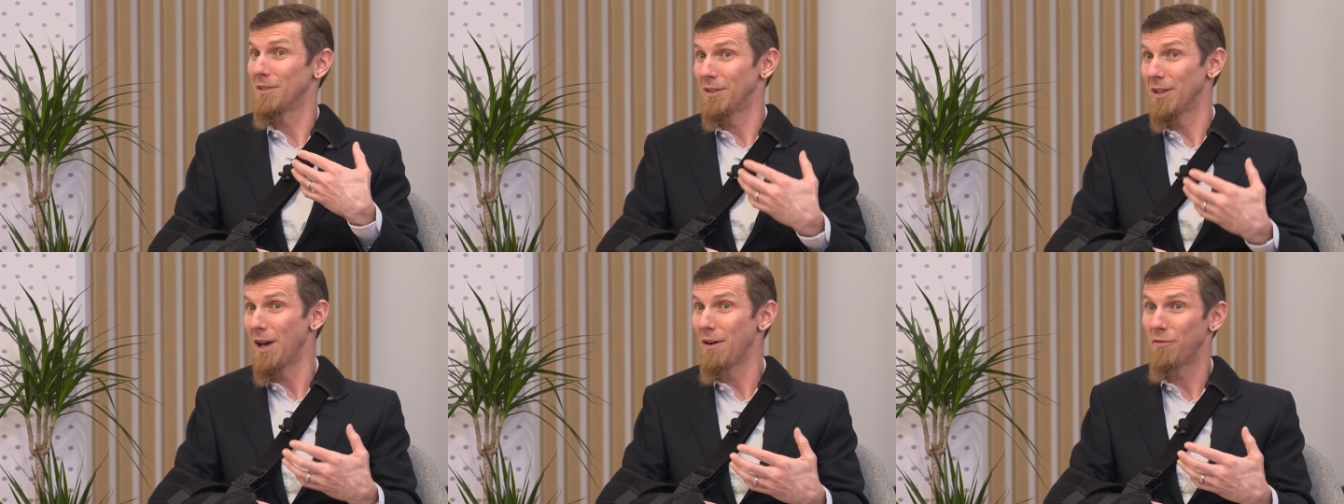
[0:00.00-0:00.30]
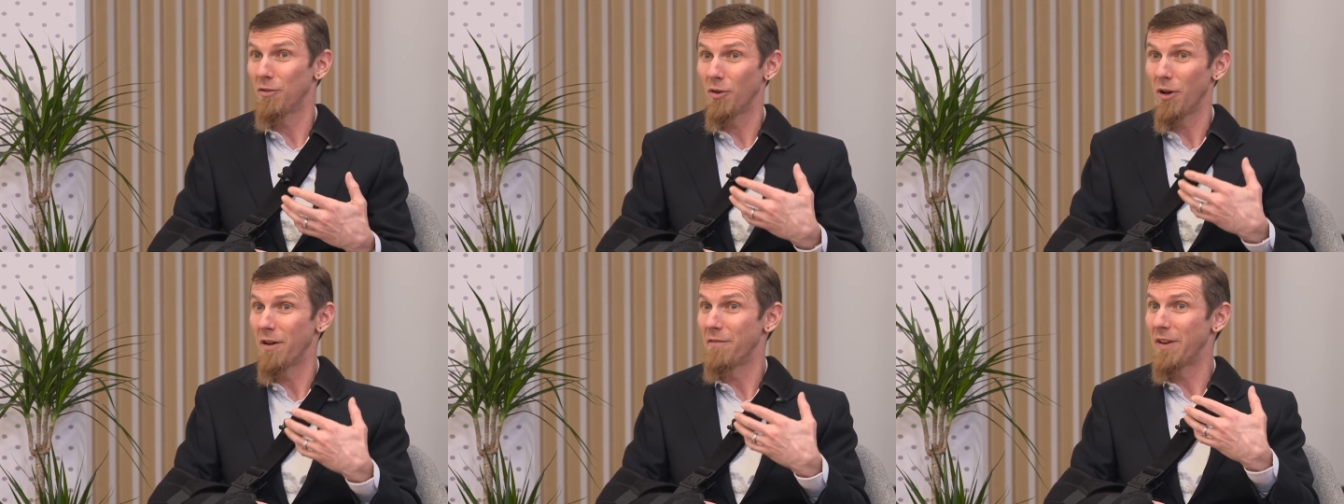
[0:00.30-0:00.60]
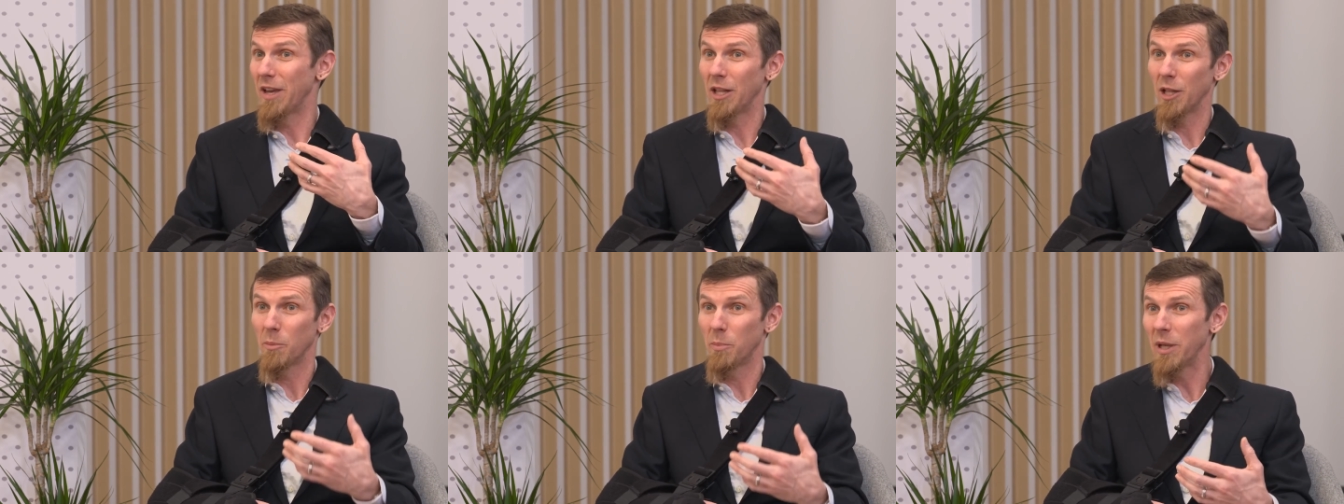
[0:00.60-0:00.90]
level
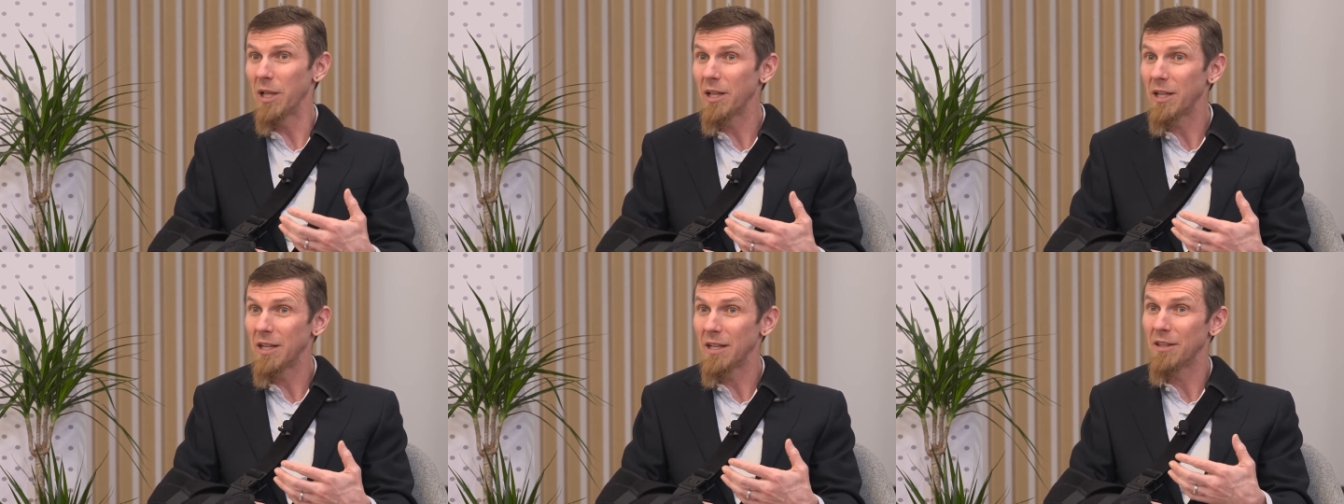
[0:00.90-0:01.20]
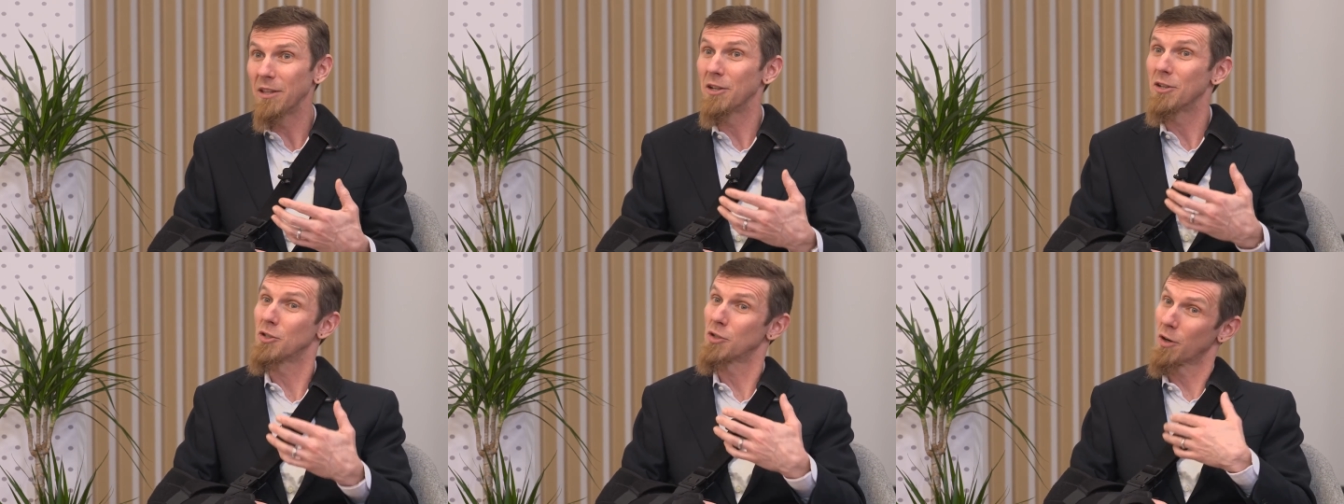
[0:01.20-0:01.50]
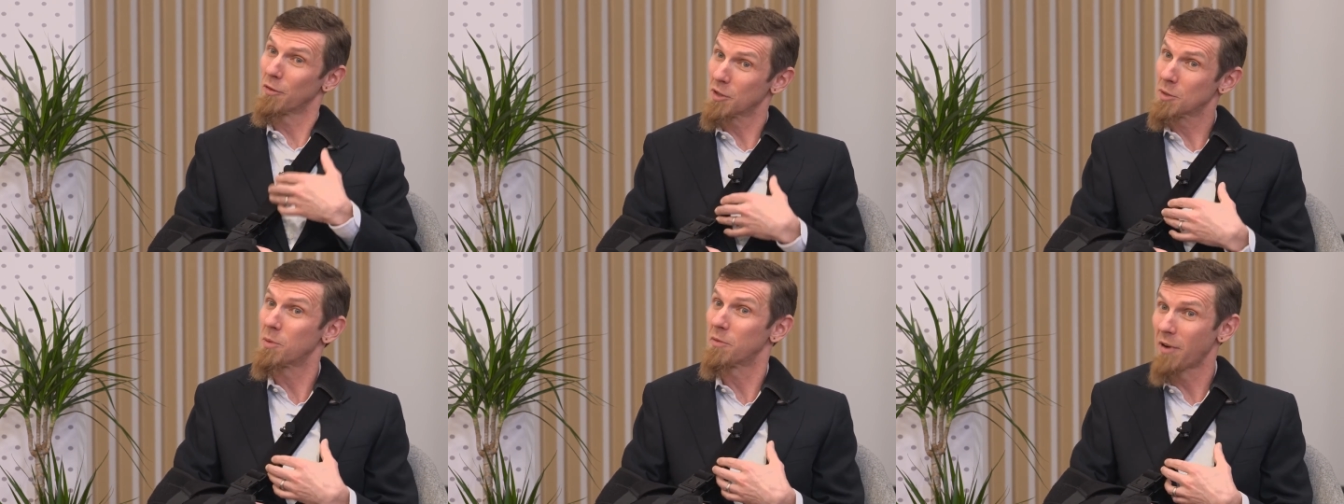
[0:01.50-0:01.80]
availability that a
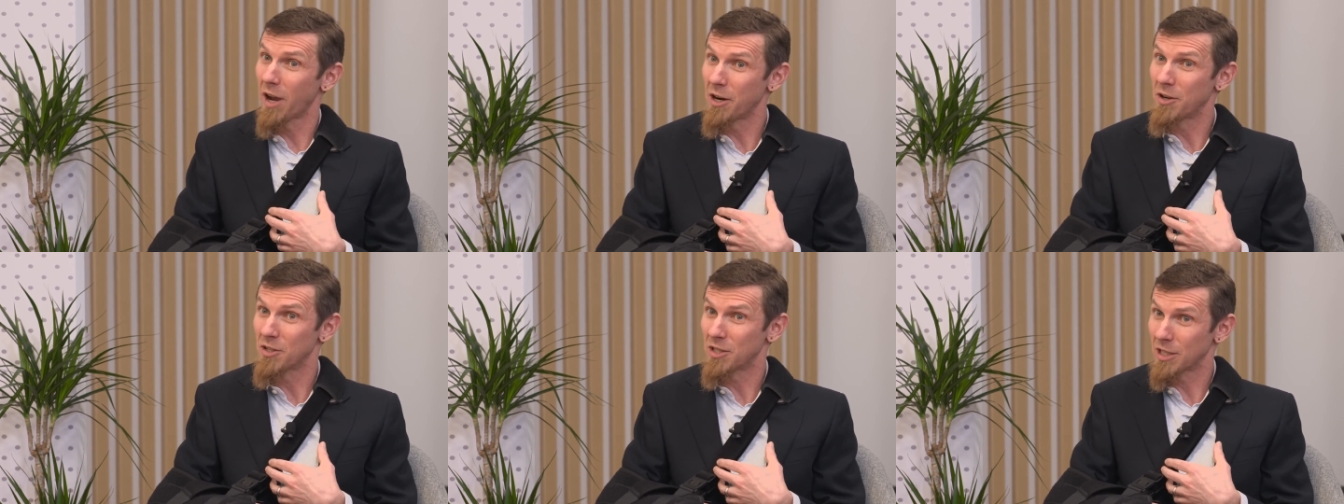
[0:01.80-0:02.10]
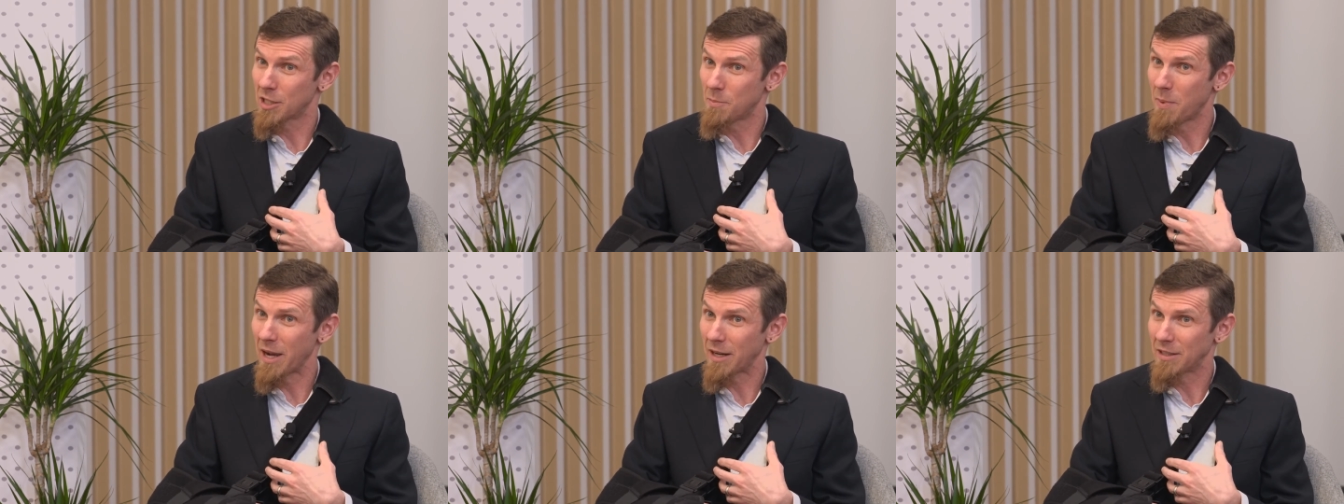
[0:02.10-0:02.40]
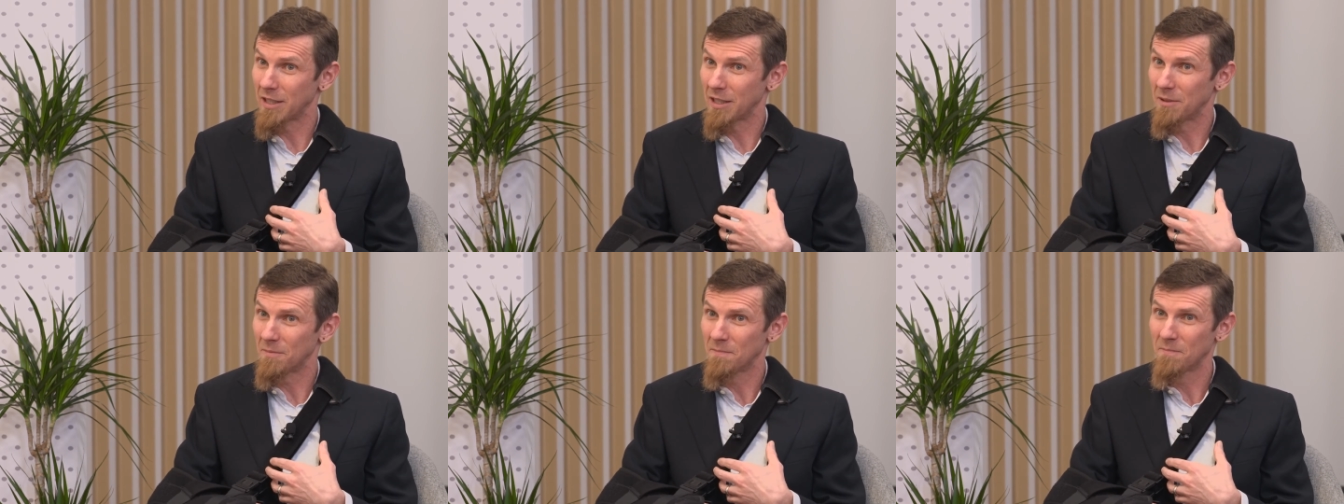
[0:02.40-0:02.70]
service provider is
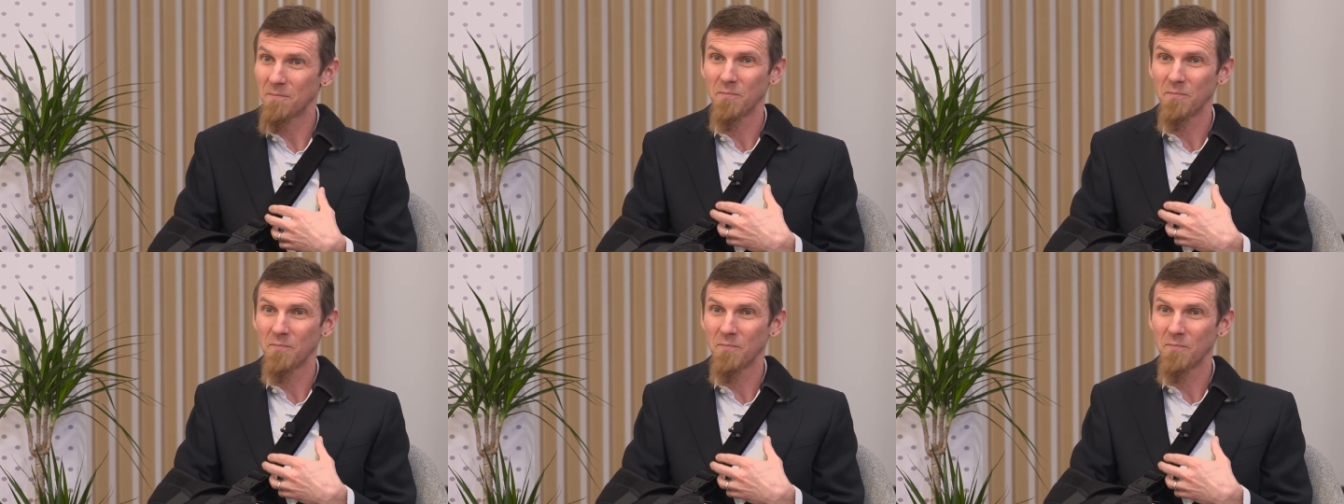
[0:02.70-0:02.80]
expecting.